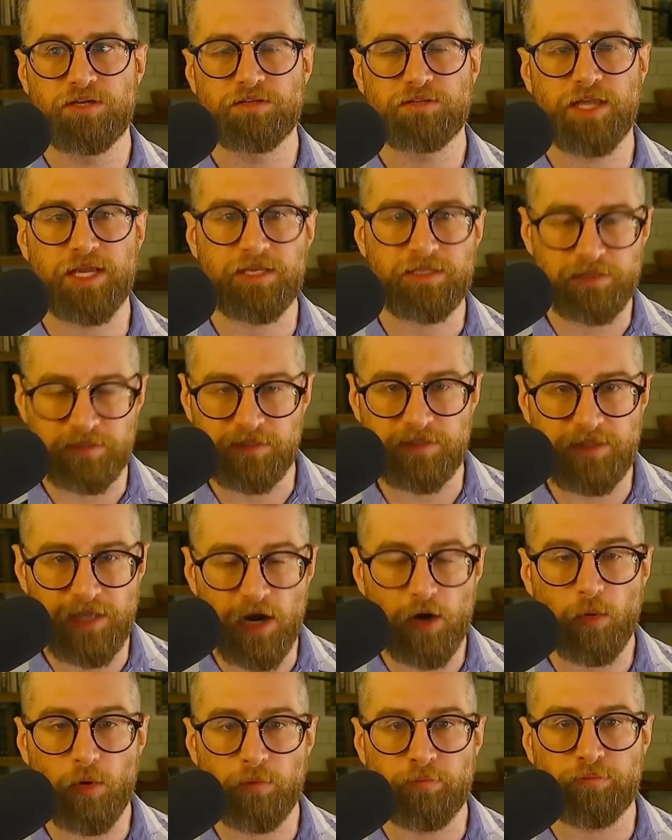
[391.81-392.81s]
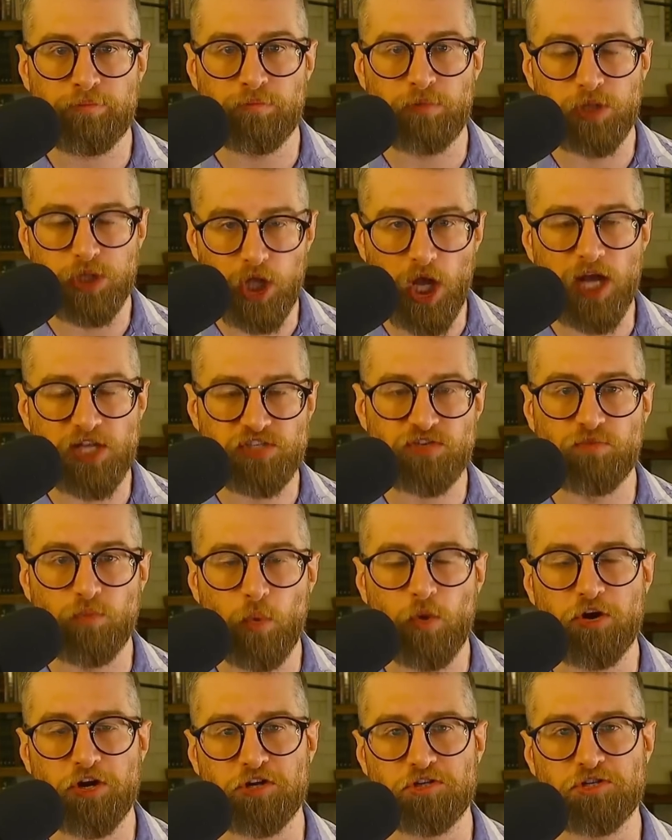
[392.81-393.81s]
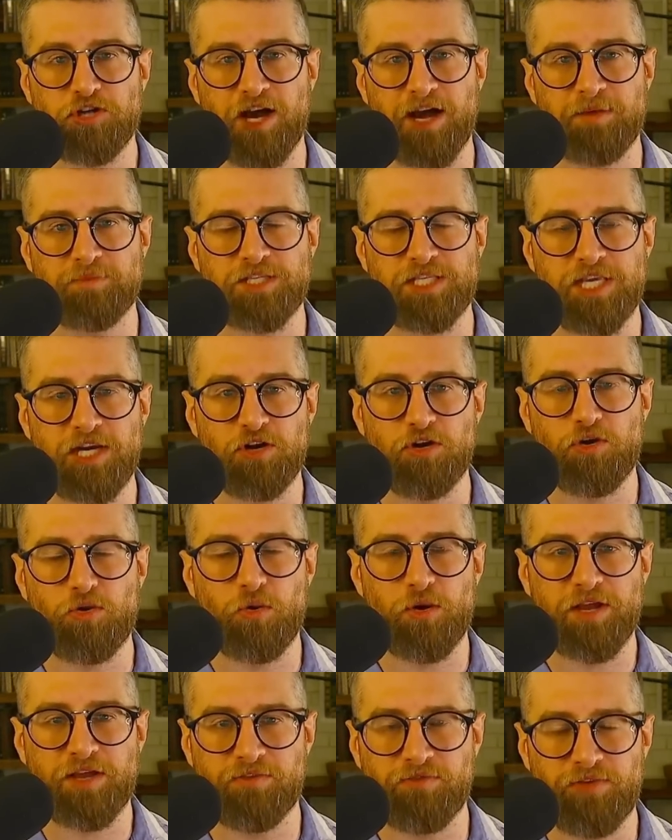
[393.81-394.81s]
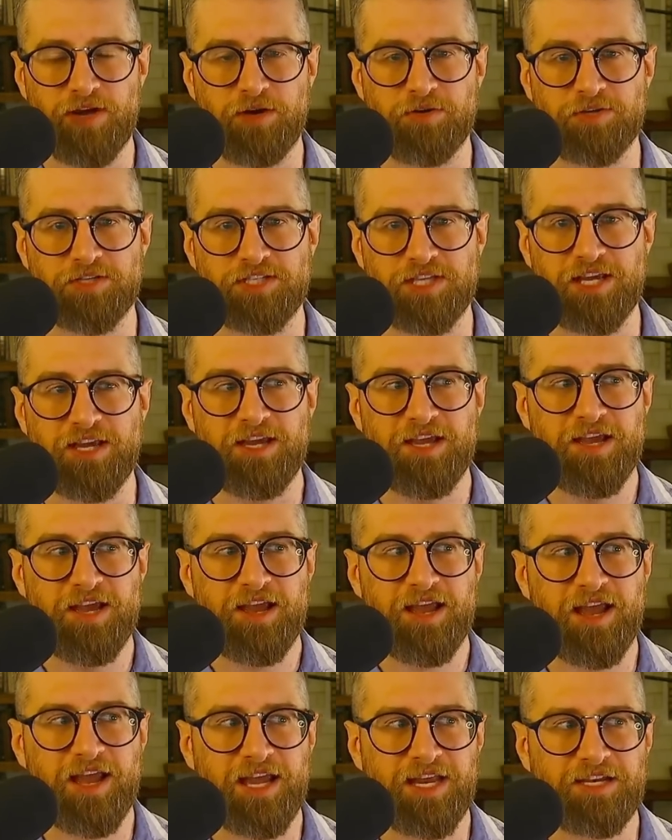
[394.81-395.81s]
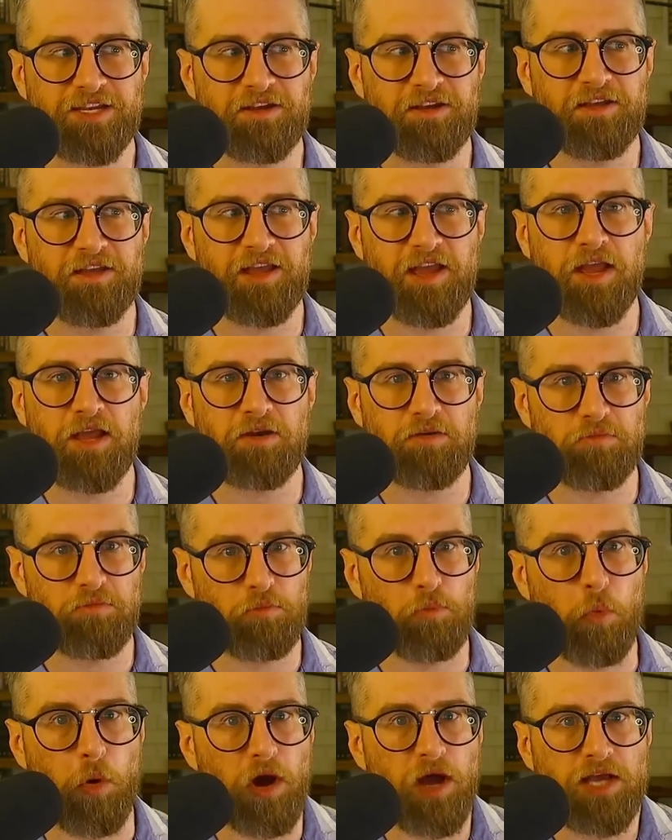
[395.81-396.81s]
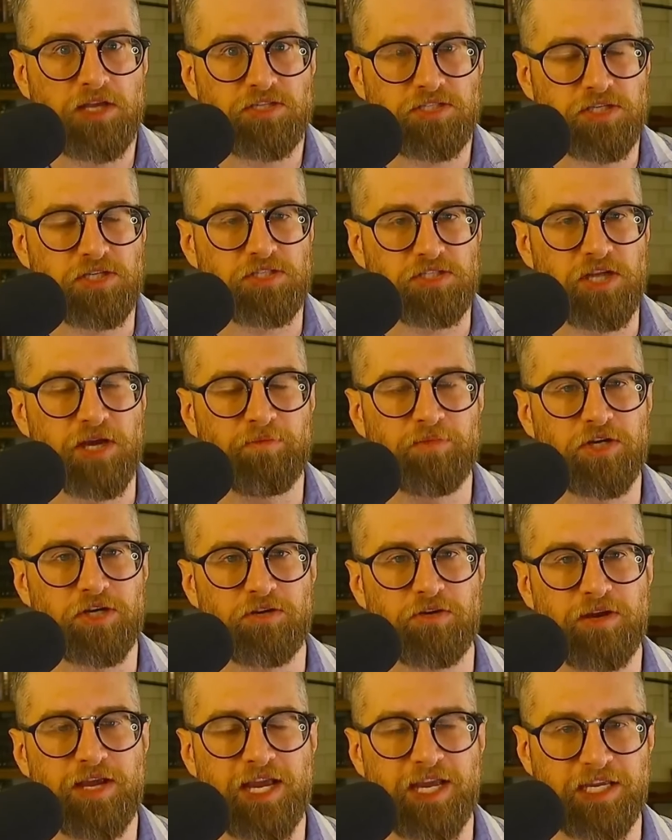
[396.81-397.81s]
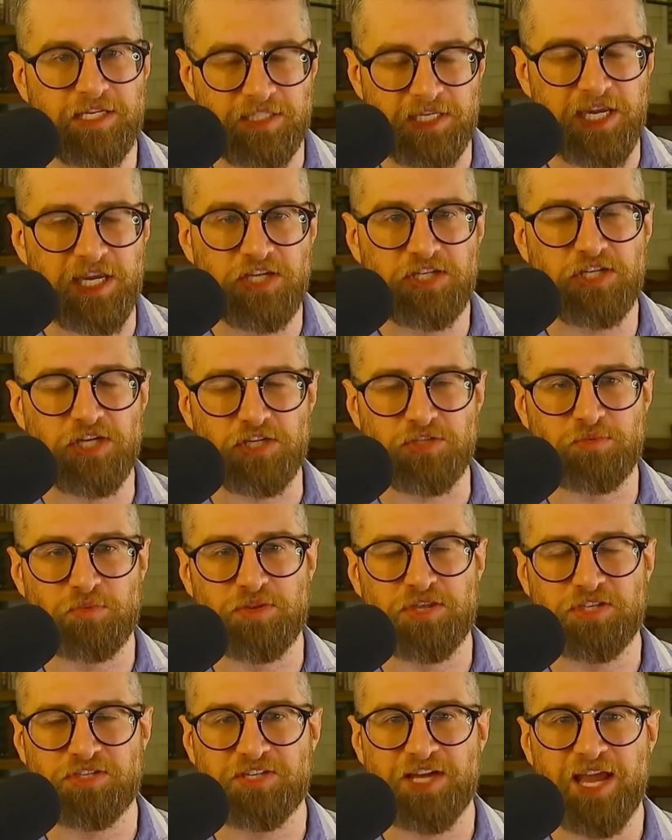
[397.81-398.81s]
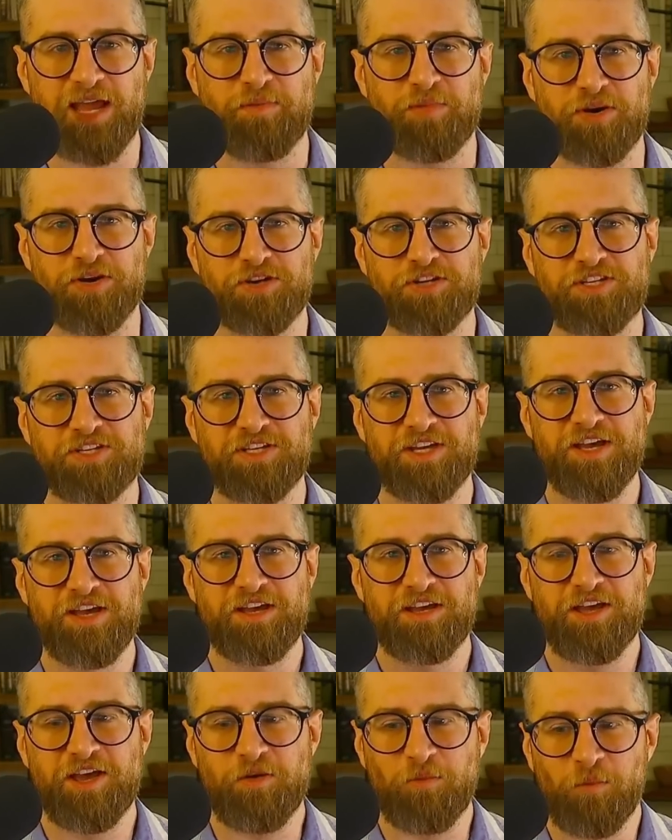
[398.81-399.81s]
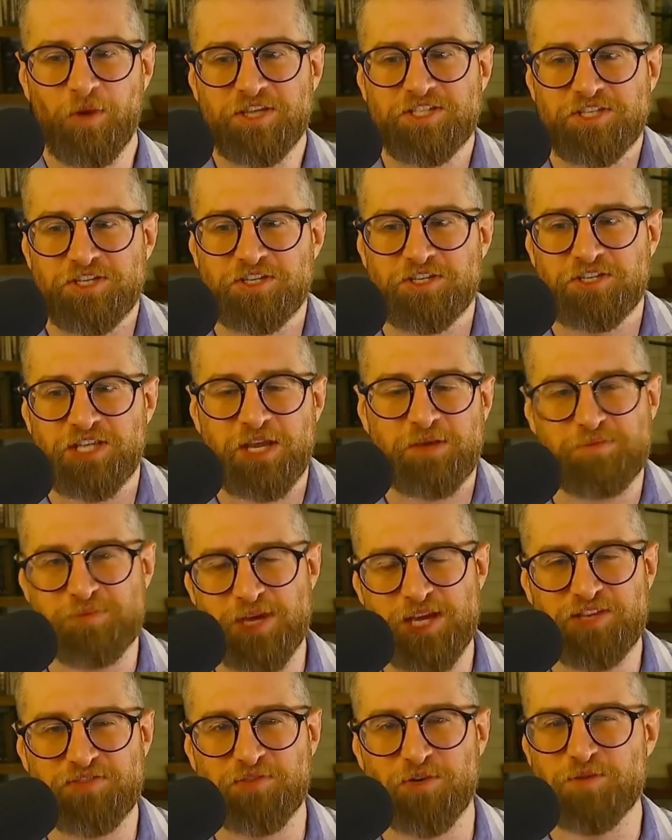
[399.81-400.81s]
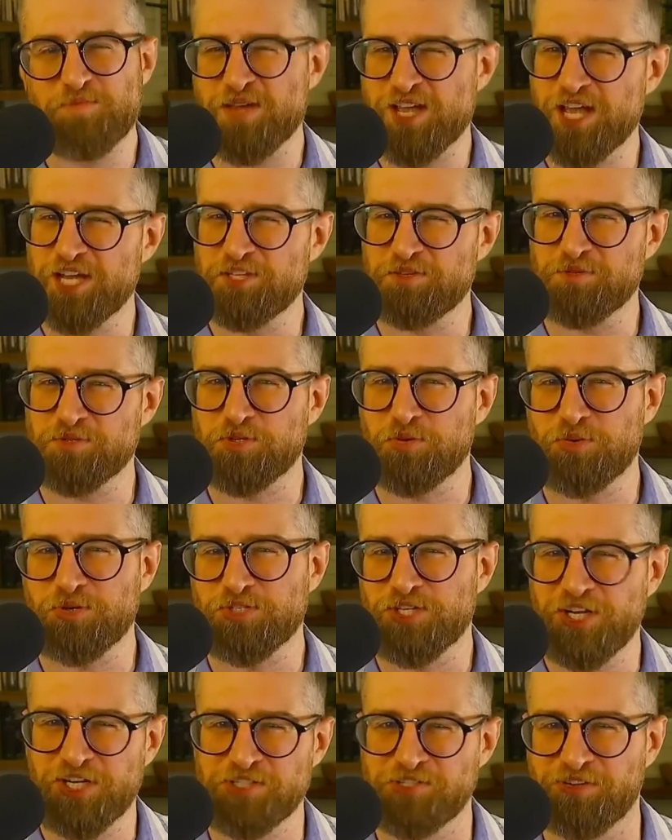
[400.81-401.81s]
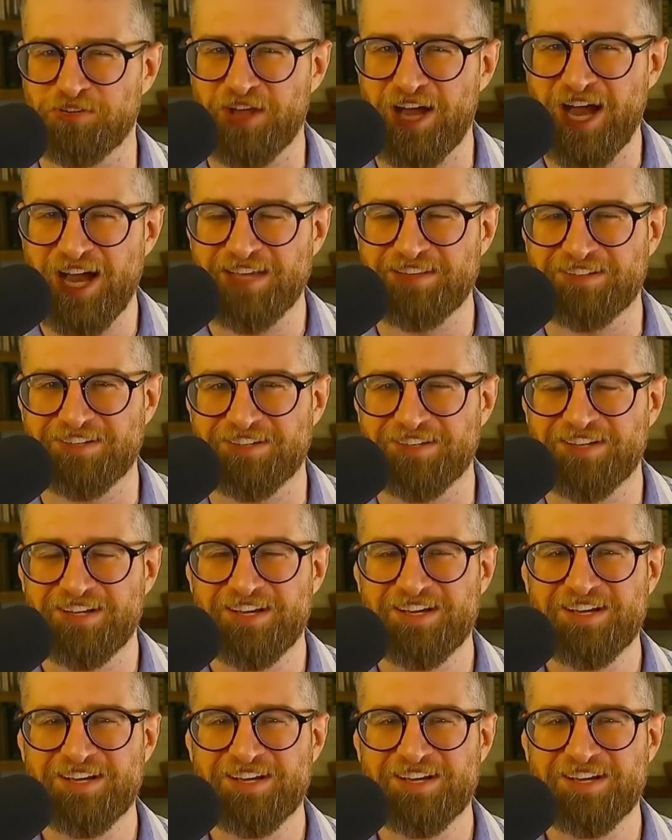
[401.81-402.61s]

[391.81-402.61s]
Like, there were lots of warrior tribes in the Iroquois Confederacy, and it was to some degree contentious with its neighbors. It wasn't just like peaceful because it was horizontal either.